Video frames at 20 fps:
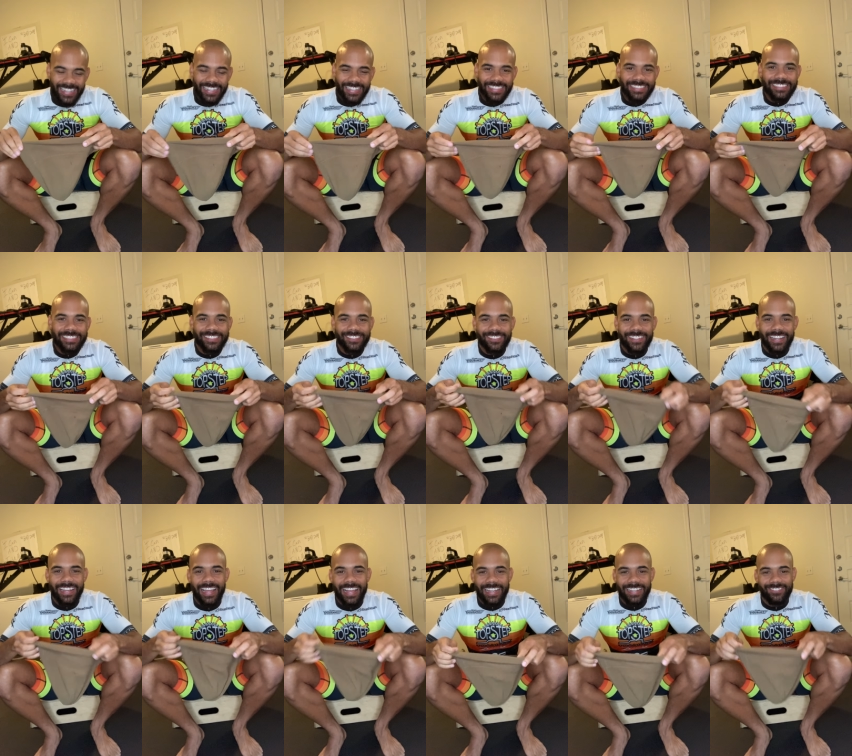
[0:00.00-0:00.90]
This is what I
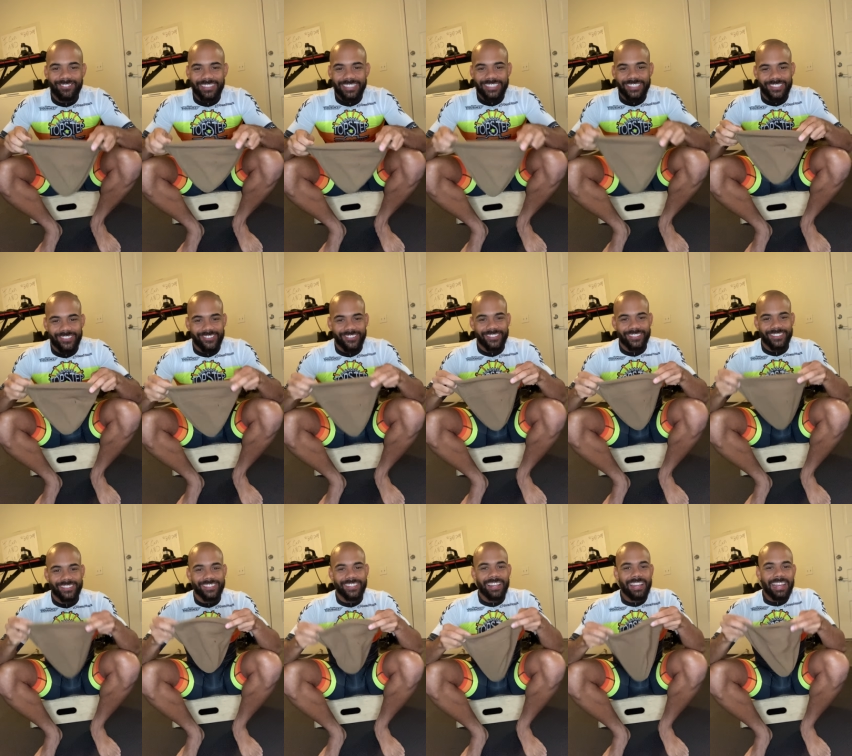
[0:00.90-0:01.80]
had in my
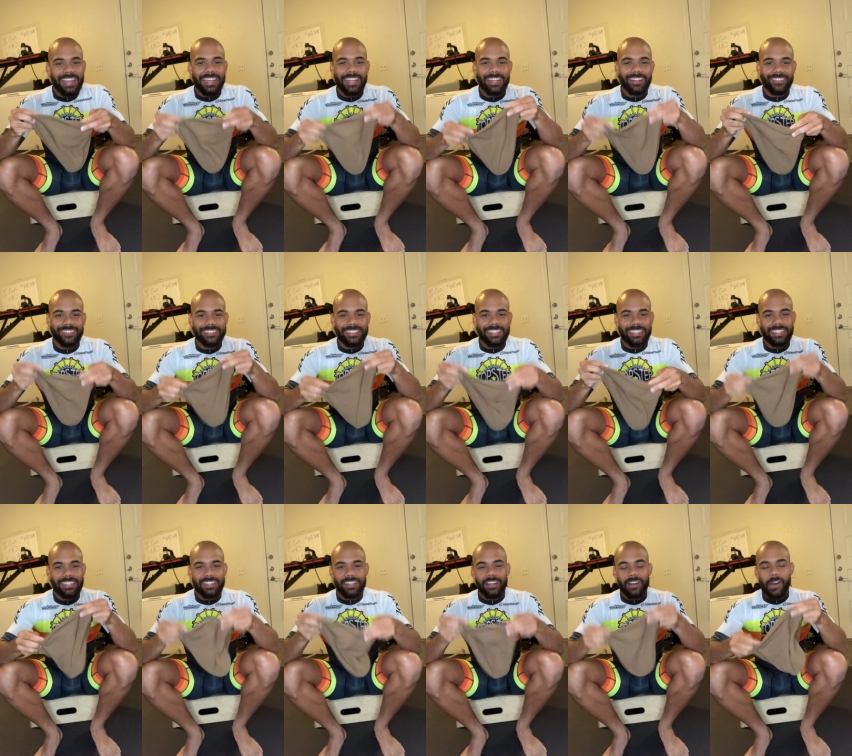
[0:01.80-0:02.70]
shorts. And I was
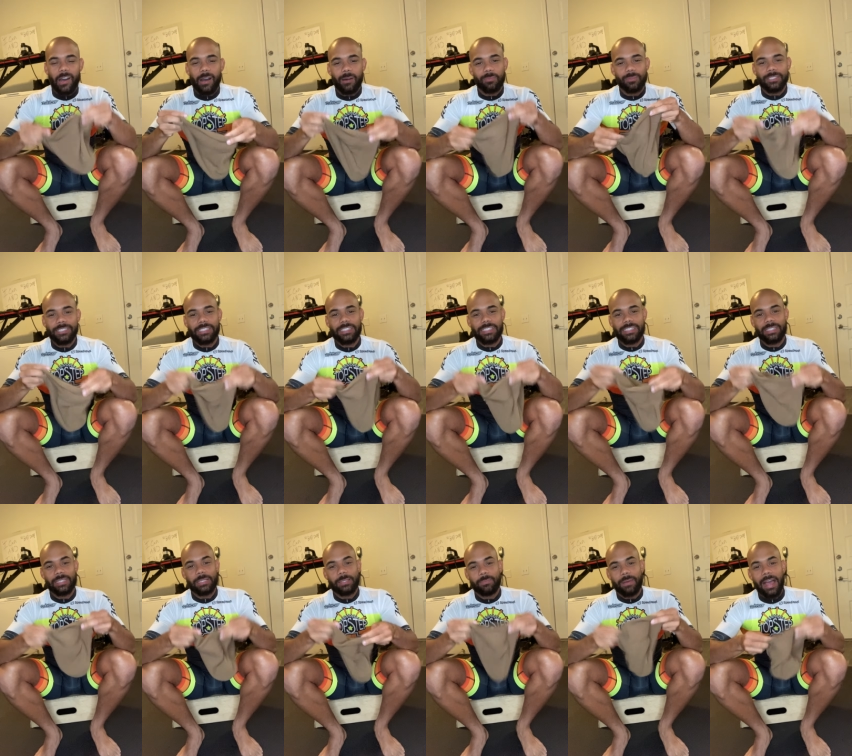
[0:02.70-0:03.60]
like hobbling to
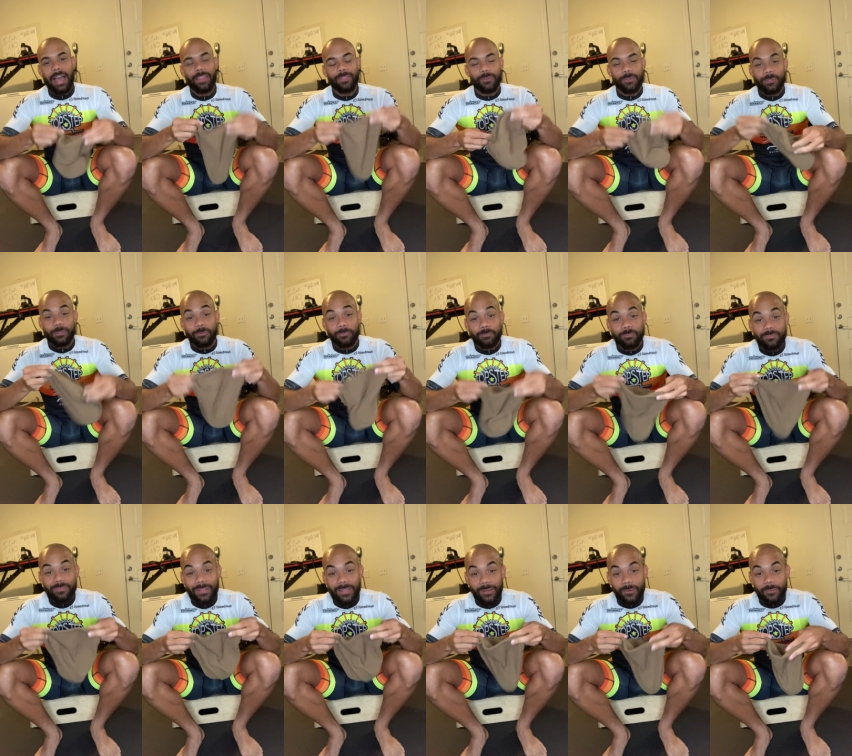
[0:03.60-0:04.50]
the bathroom
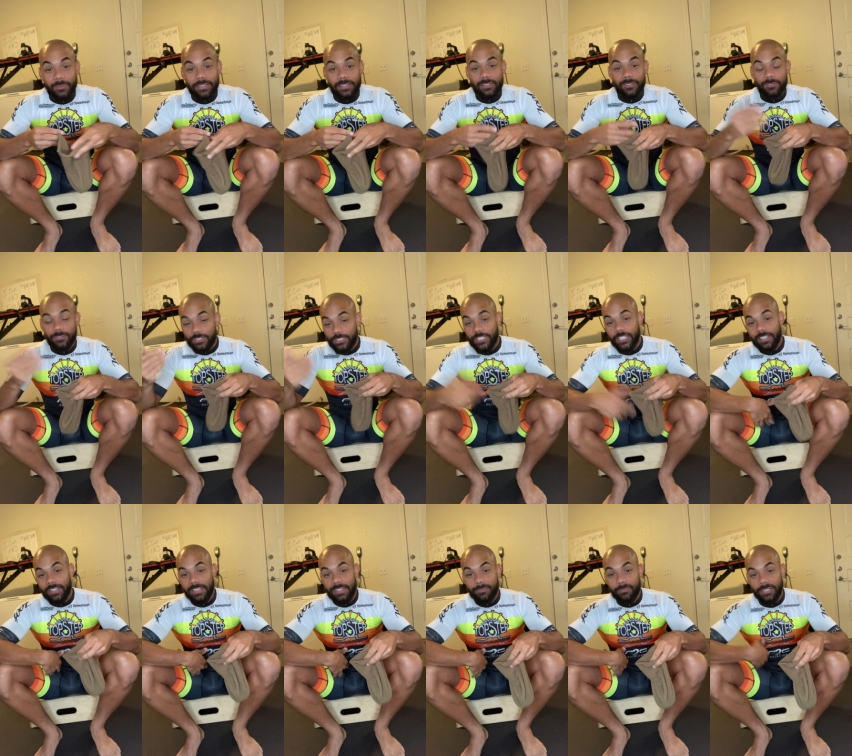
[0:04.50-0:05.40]
with
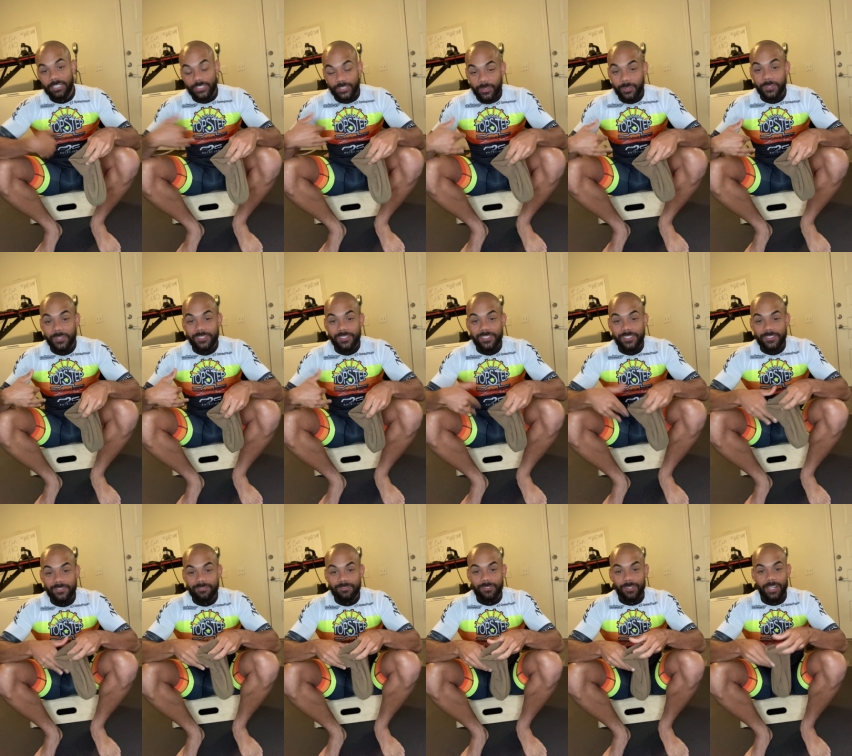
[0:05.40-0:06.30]
shit in my shorts,
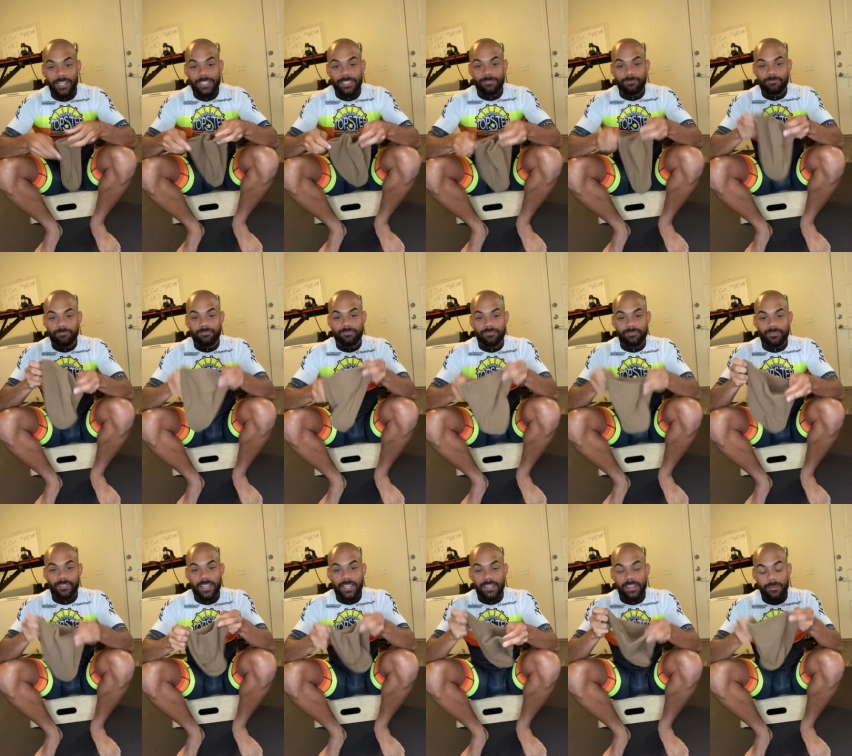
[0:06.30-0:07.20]
right?
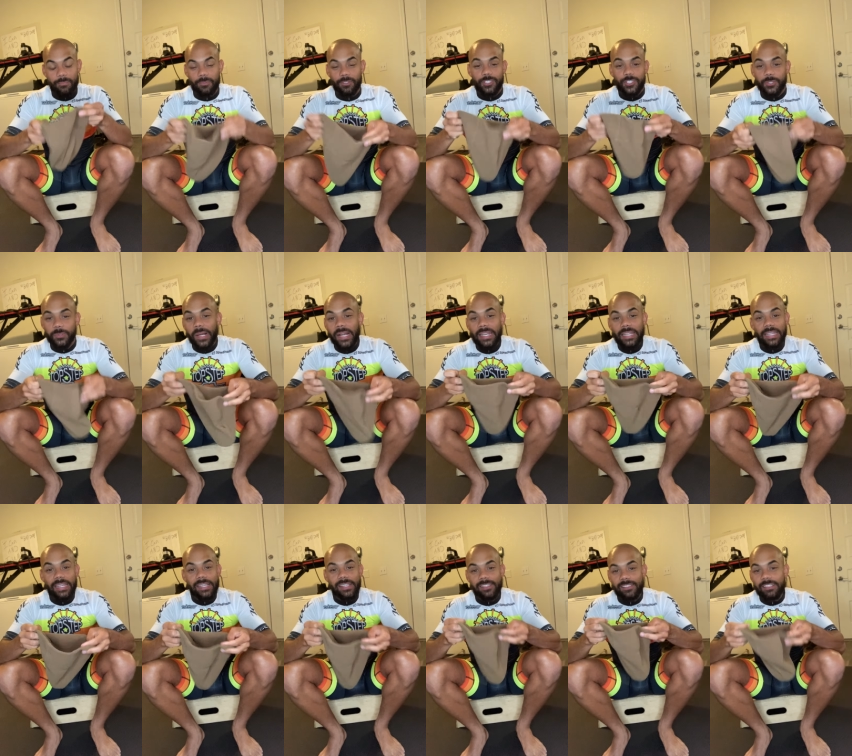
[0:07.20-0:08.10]
And I'm all
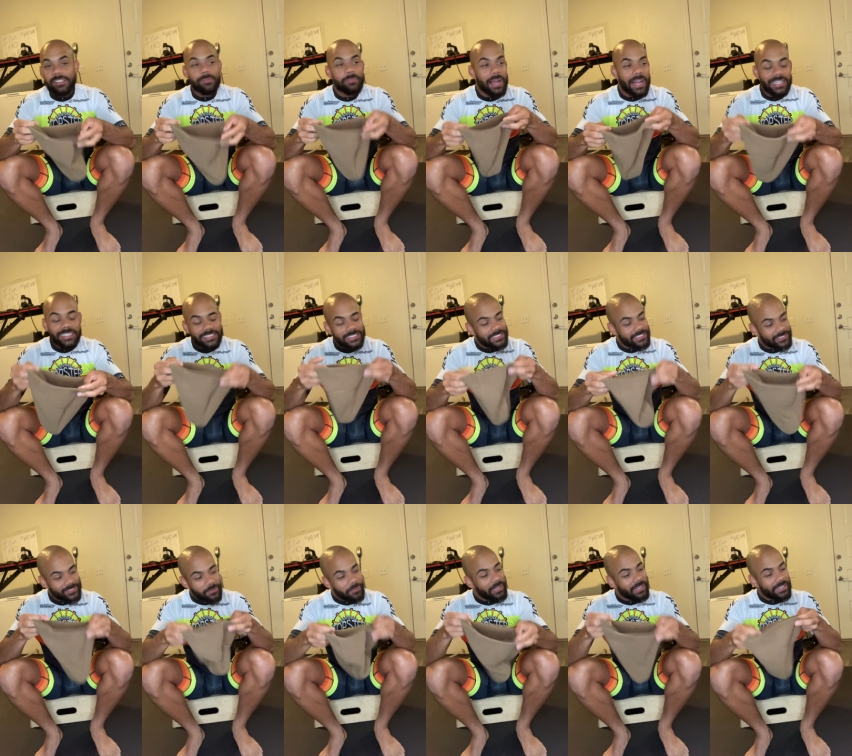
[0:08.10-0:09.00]
sweaty, just imagine it,
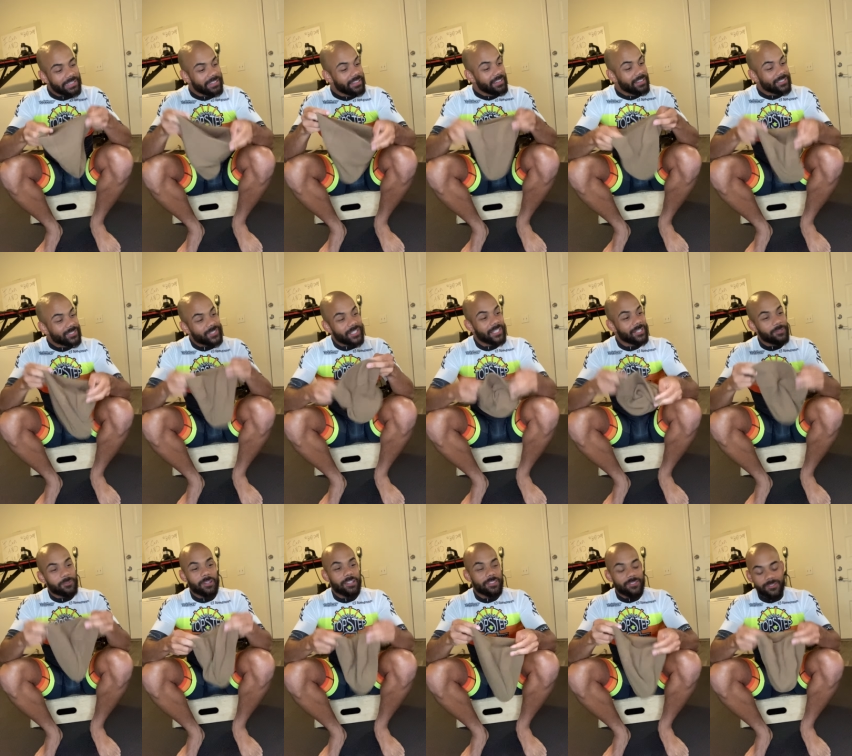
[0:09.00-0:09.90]
sweaty, trying to
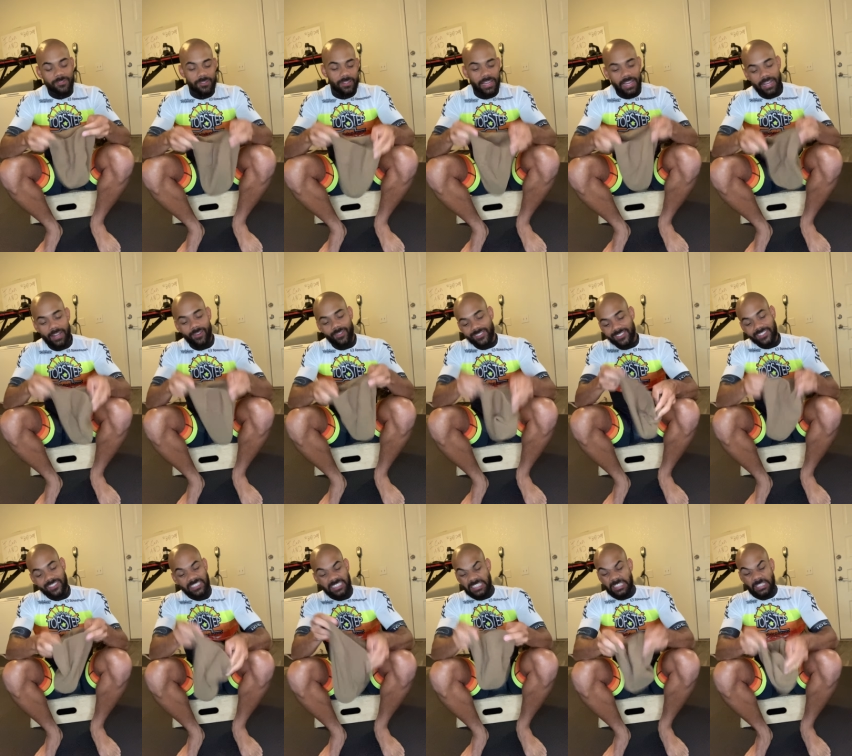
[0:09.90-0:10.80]
run through the house,